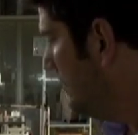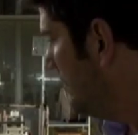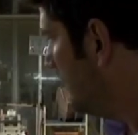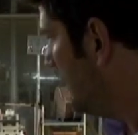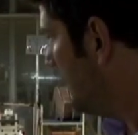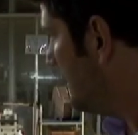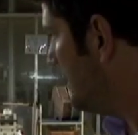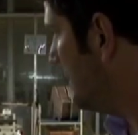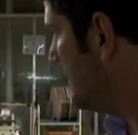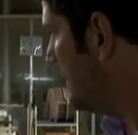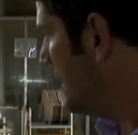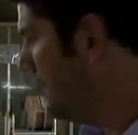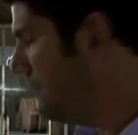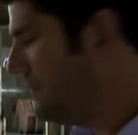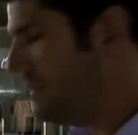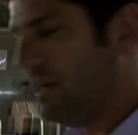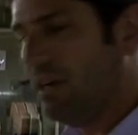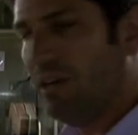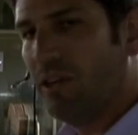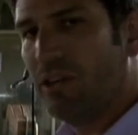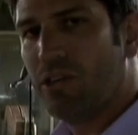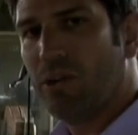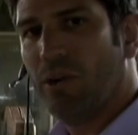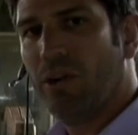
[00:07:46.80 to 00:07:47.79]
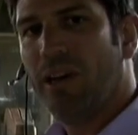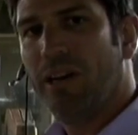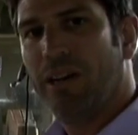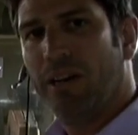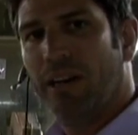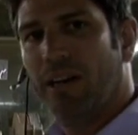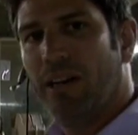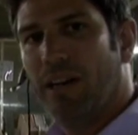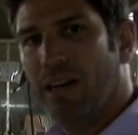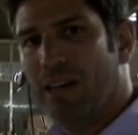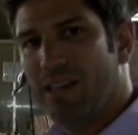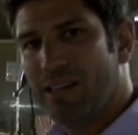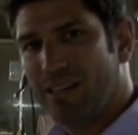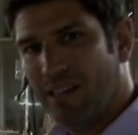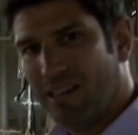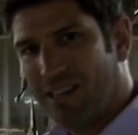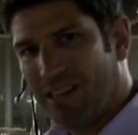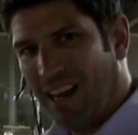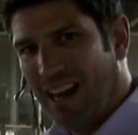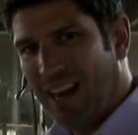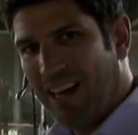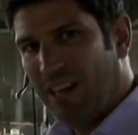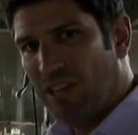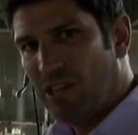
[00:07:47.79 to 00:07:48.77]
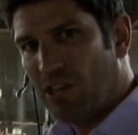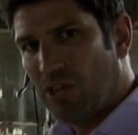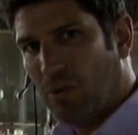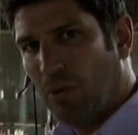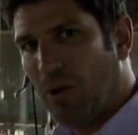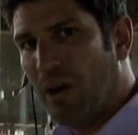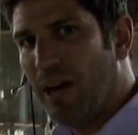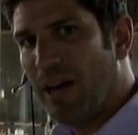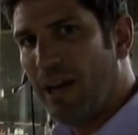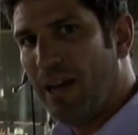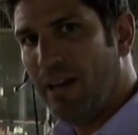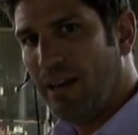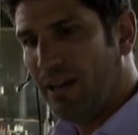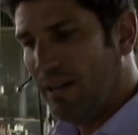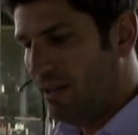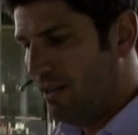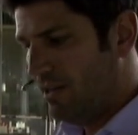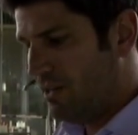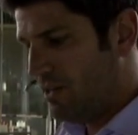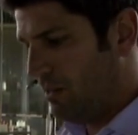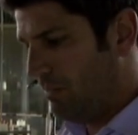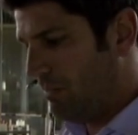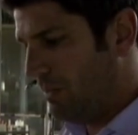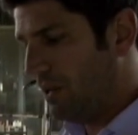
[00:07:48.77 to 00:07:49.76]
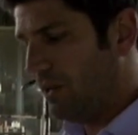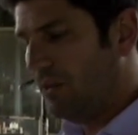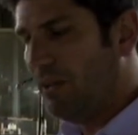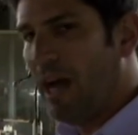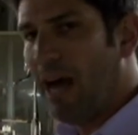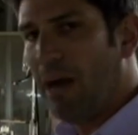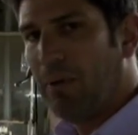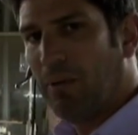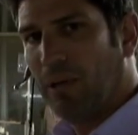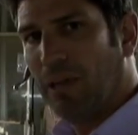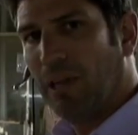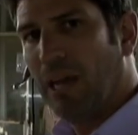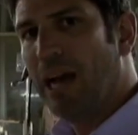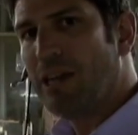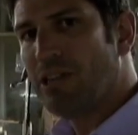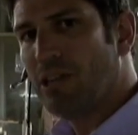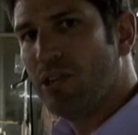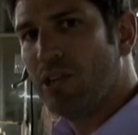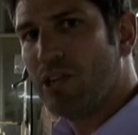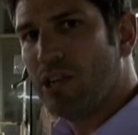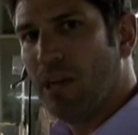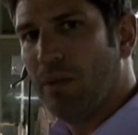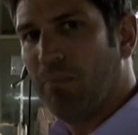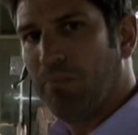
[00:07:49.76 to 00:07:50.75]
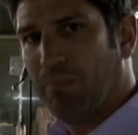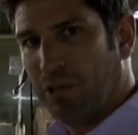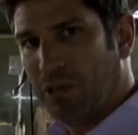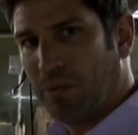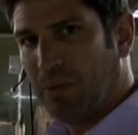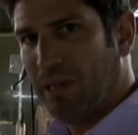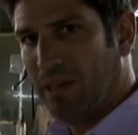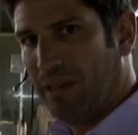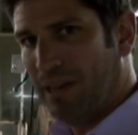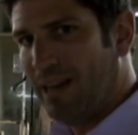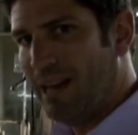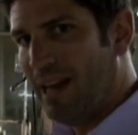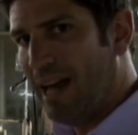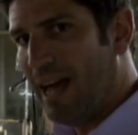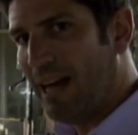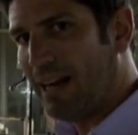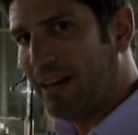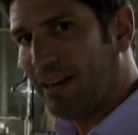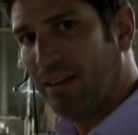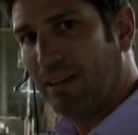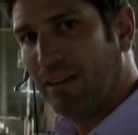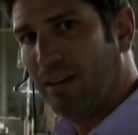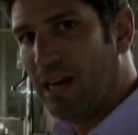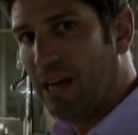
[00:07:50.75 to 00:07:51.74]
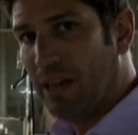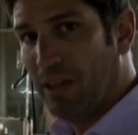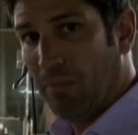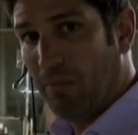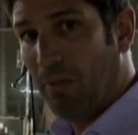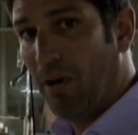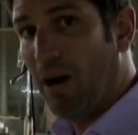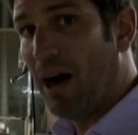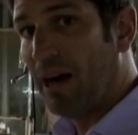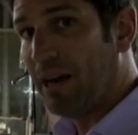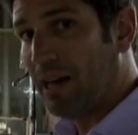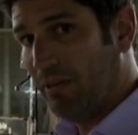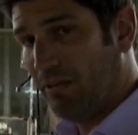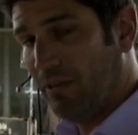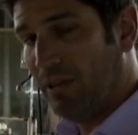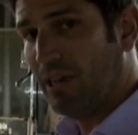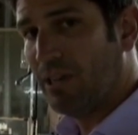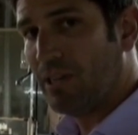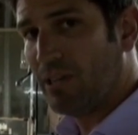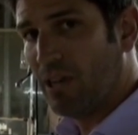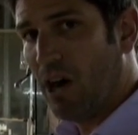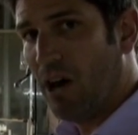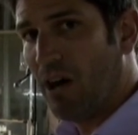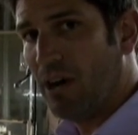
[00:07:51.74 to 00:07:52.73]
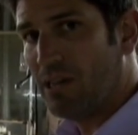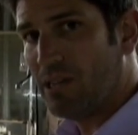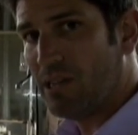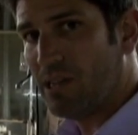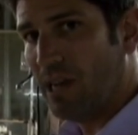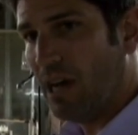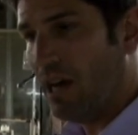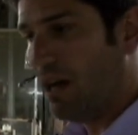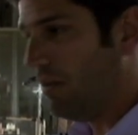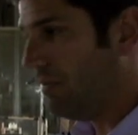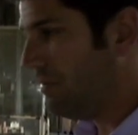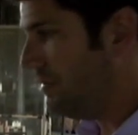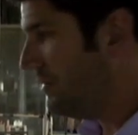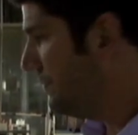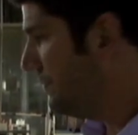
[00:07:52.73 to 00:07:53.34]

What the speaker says: Because a dovetail joint is the tightest way to build that relationship between the neck and the body of the guitar itself.